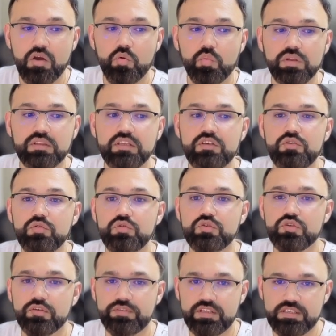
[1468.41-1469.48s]
what the use
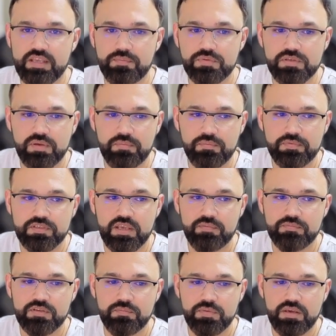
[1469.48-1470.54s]
of this
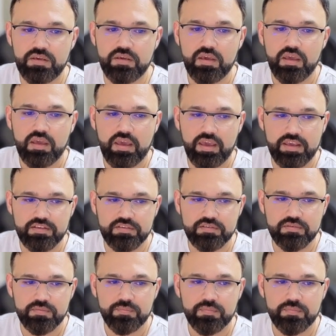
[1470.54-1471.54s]
MCP is.